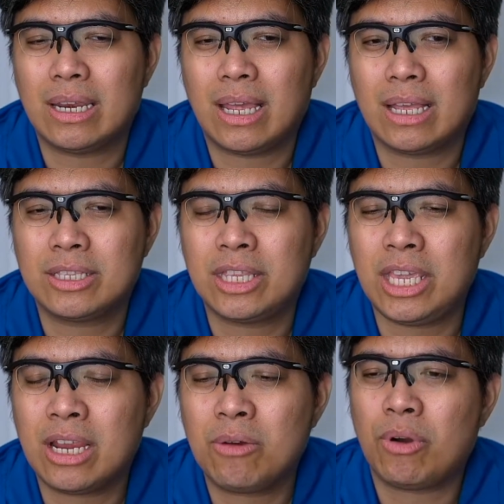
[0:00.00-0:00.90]
a
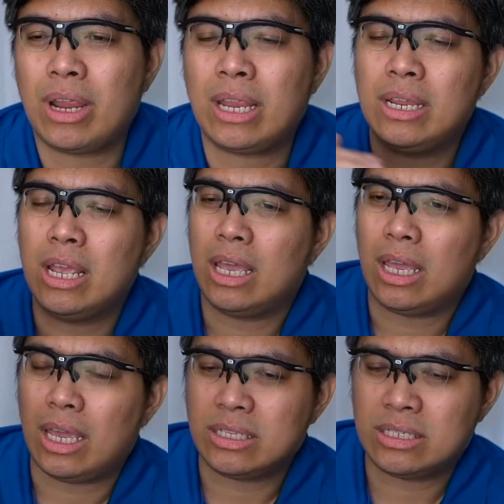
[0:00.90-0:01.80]
tier wherein
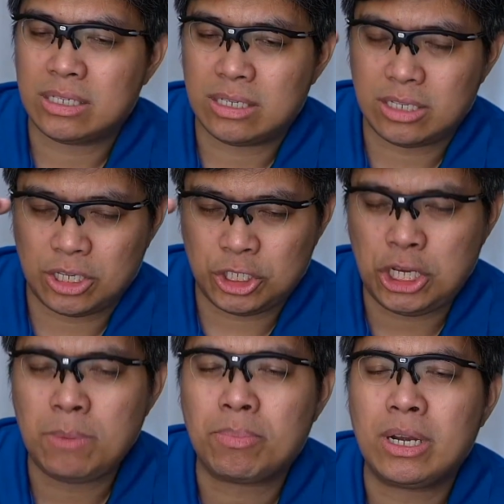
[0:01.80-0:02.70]
it's
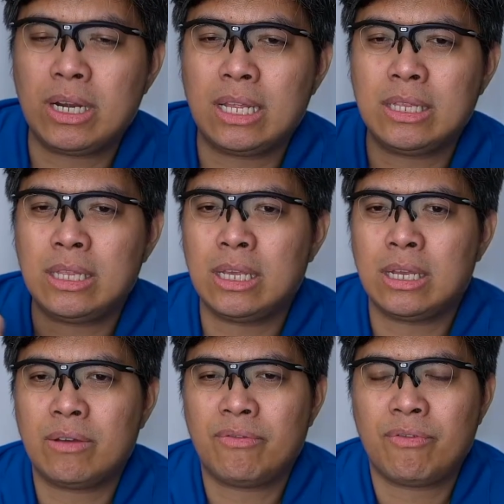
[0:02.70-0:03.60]
cheaper than
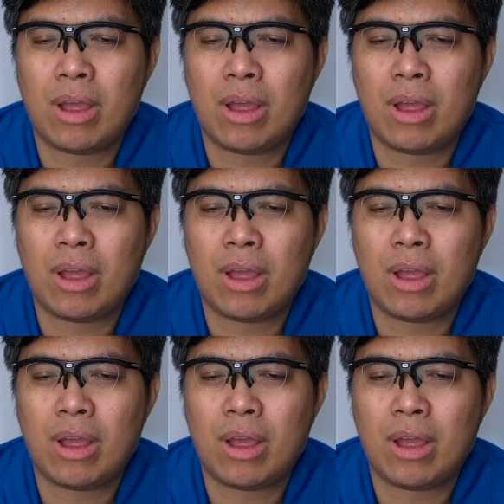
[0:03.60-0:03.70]
the